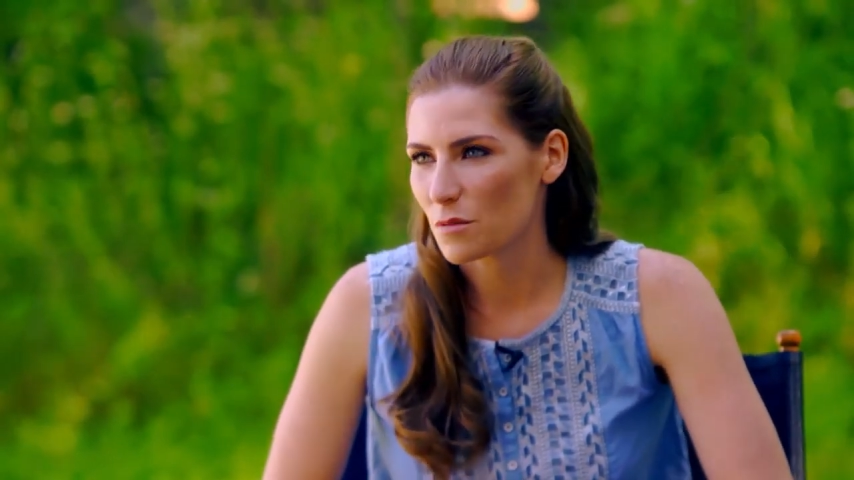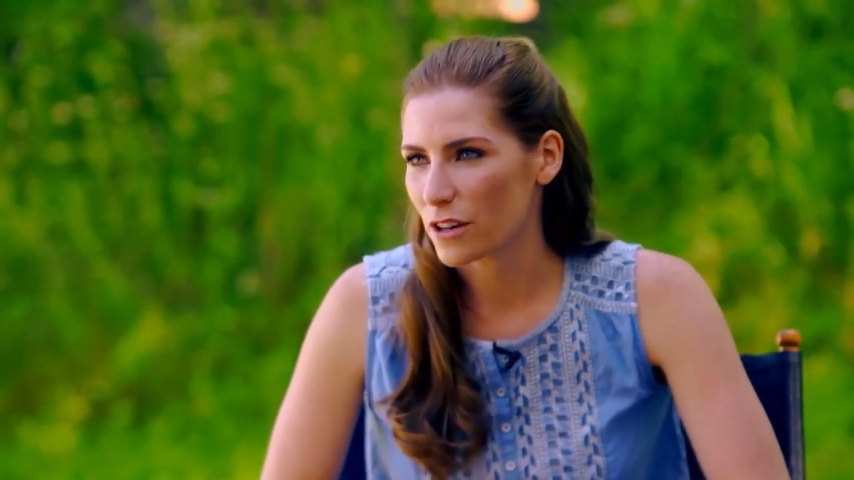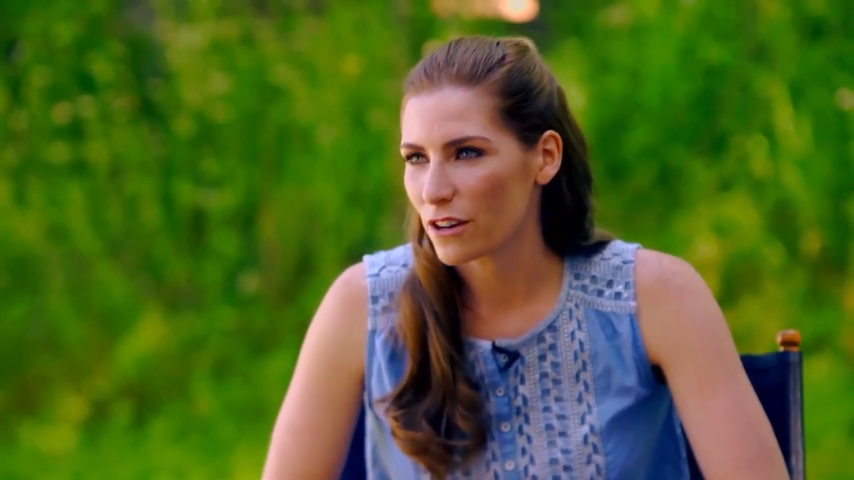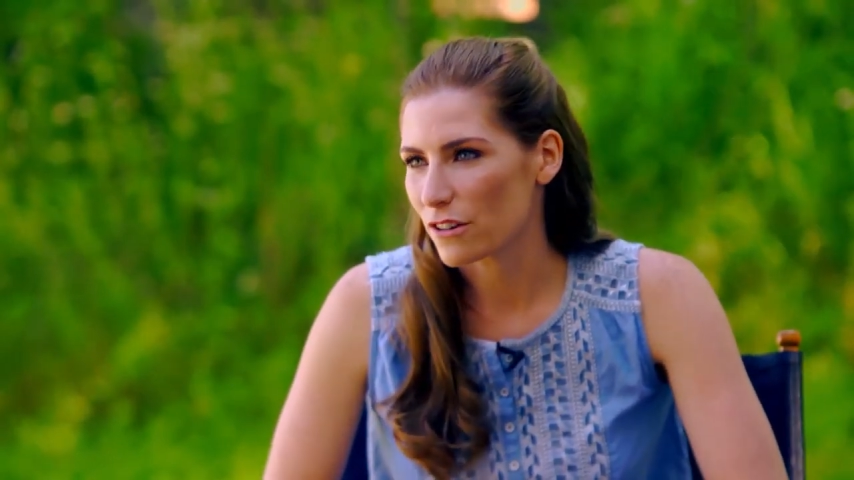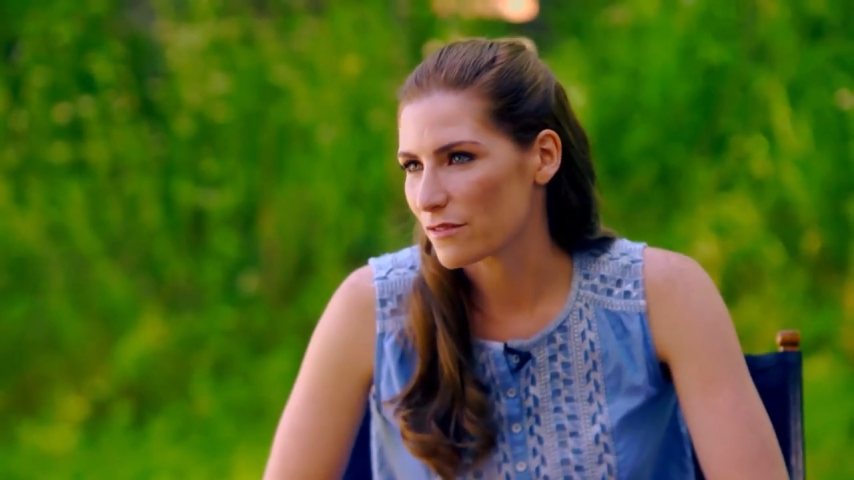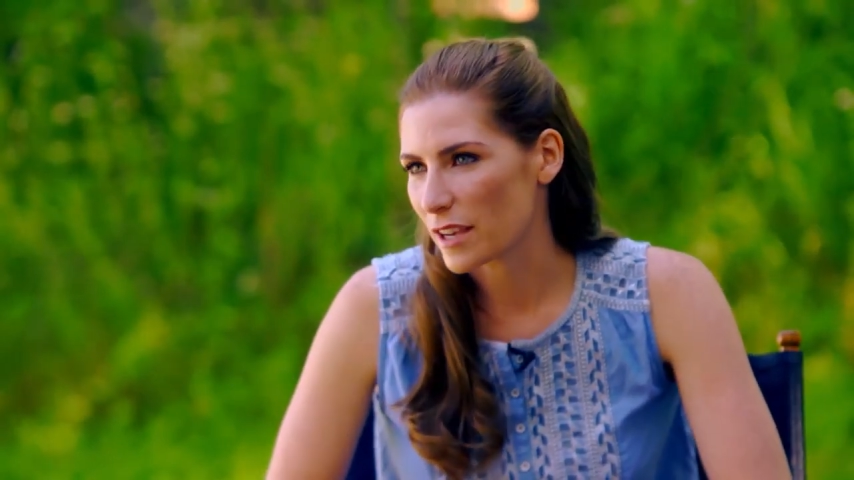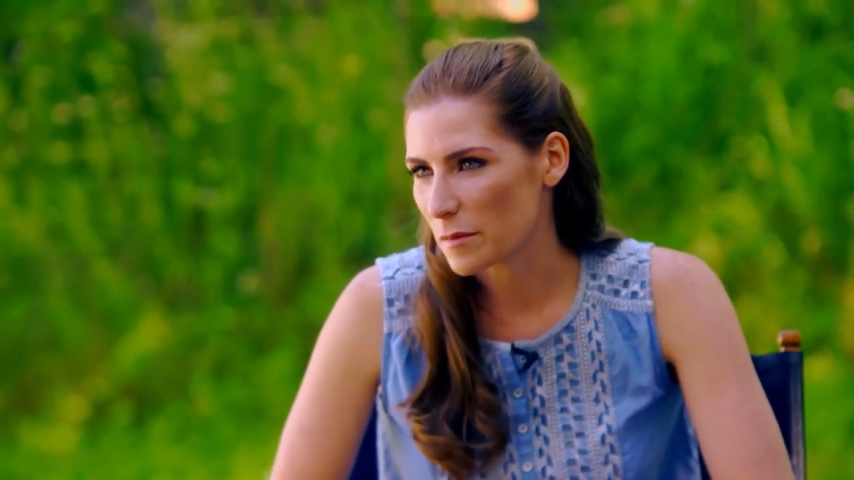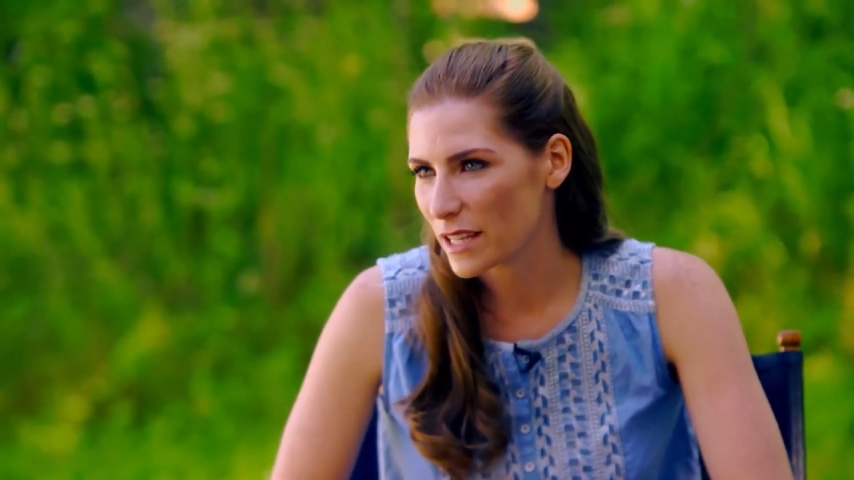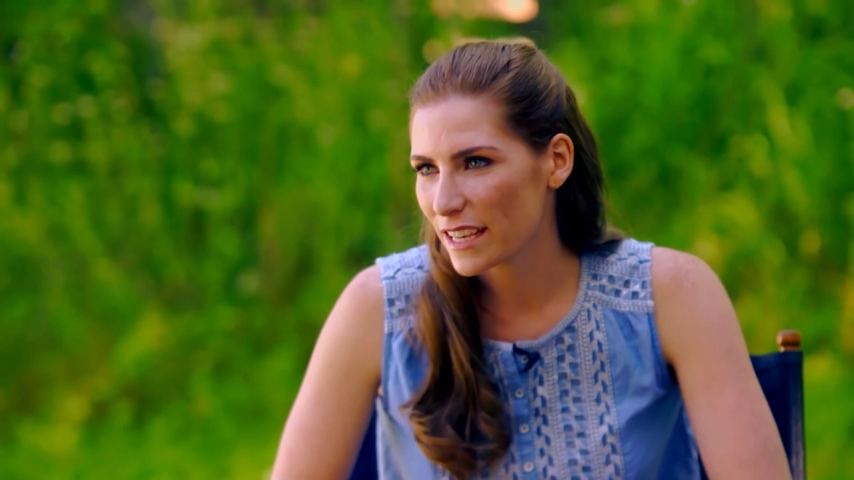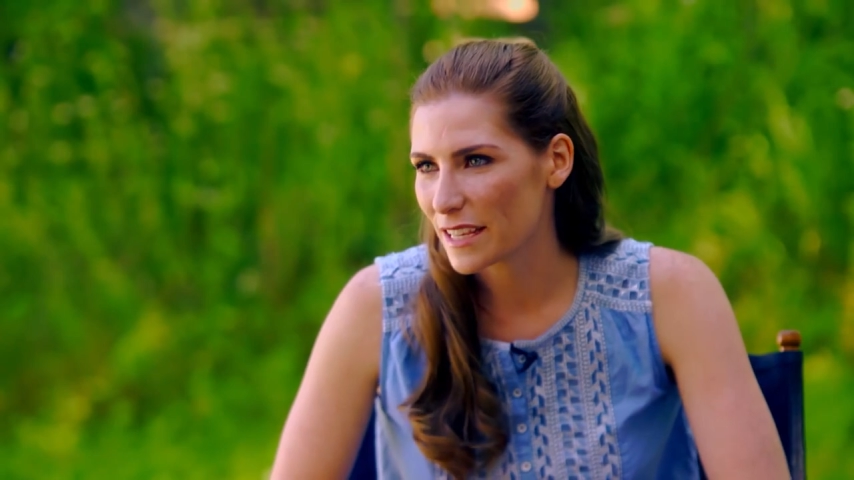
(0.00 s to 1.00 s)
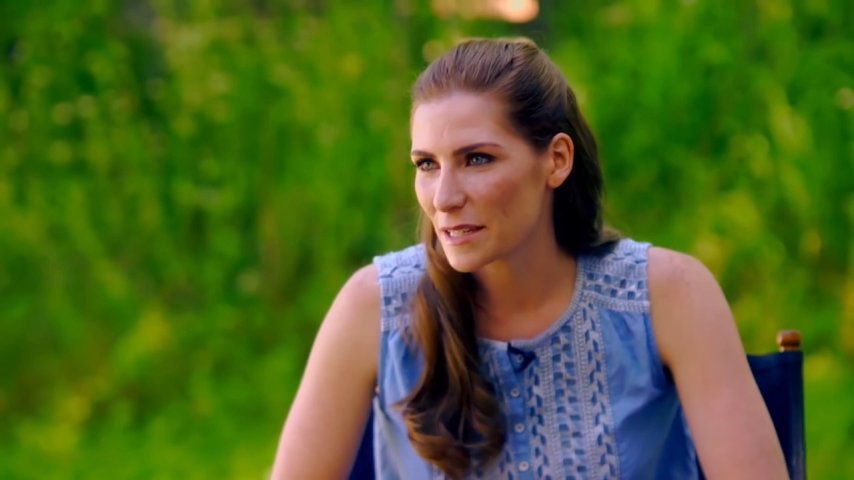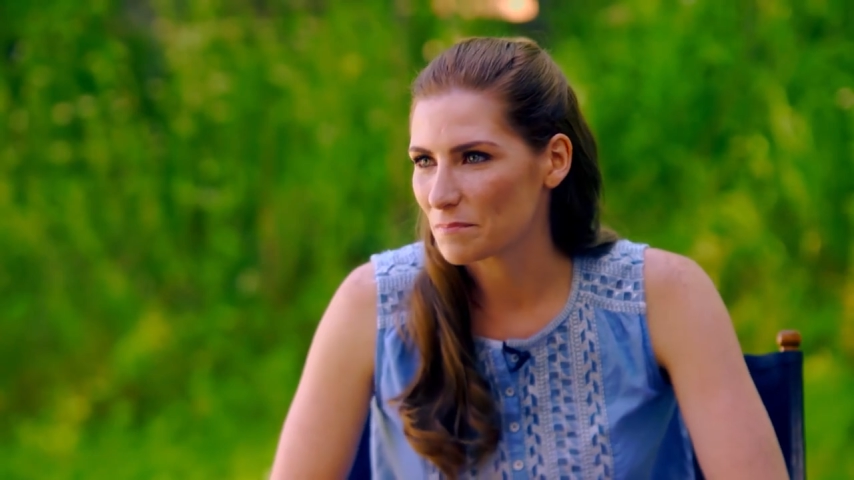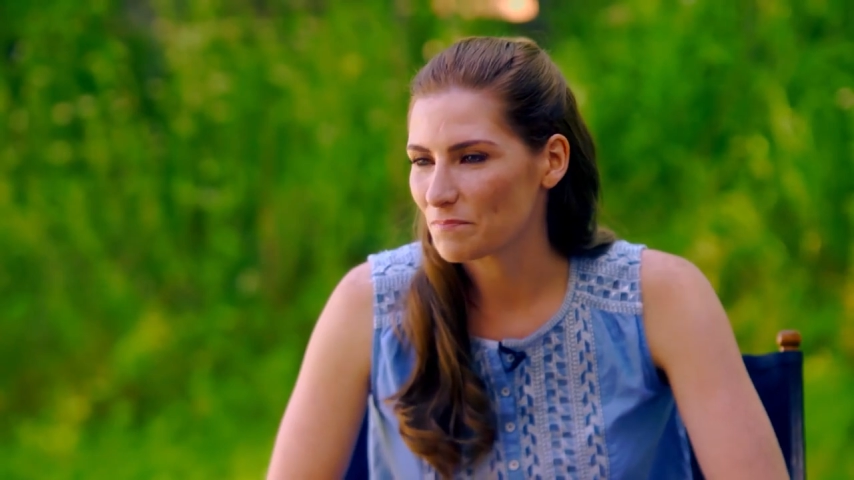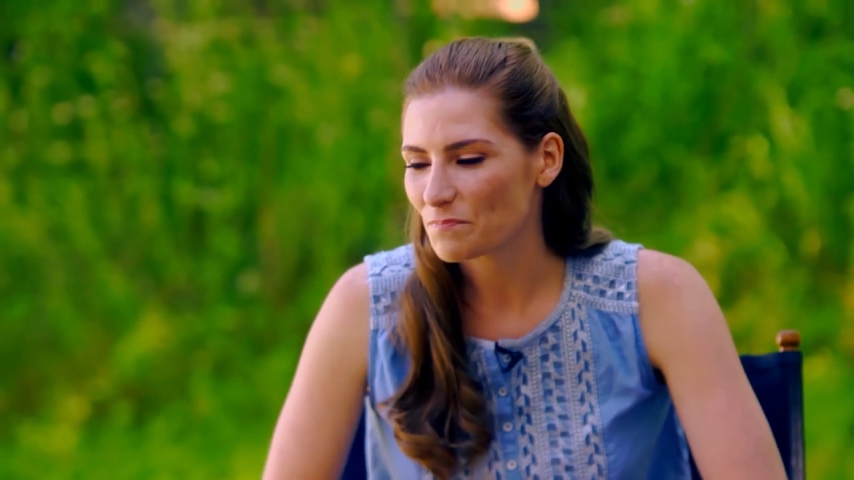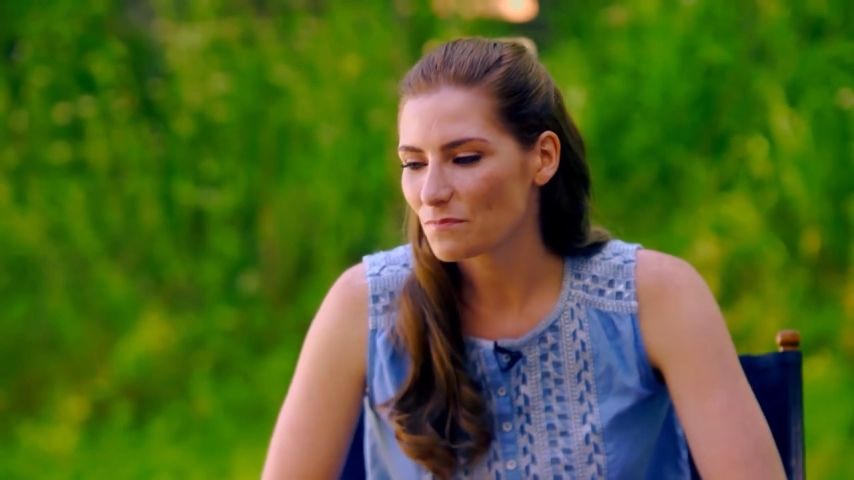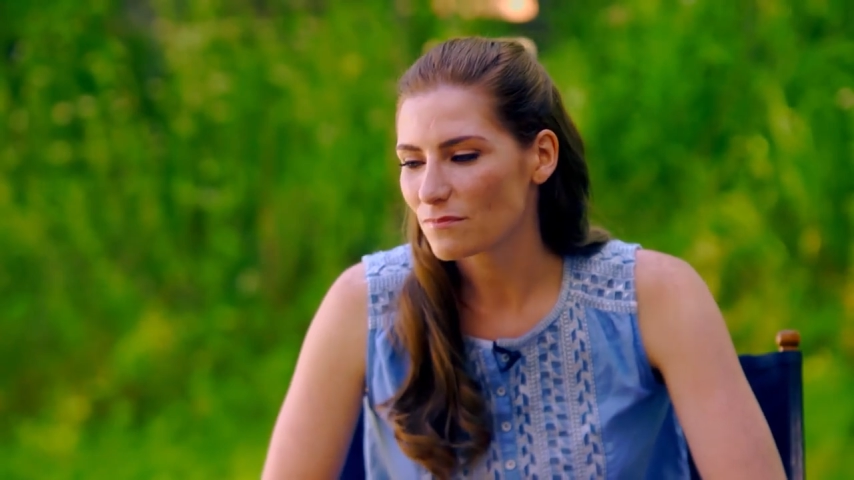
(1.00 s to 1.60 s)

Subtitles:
one in our family, and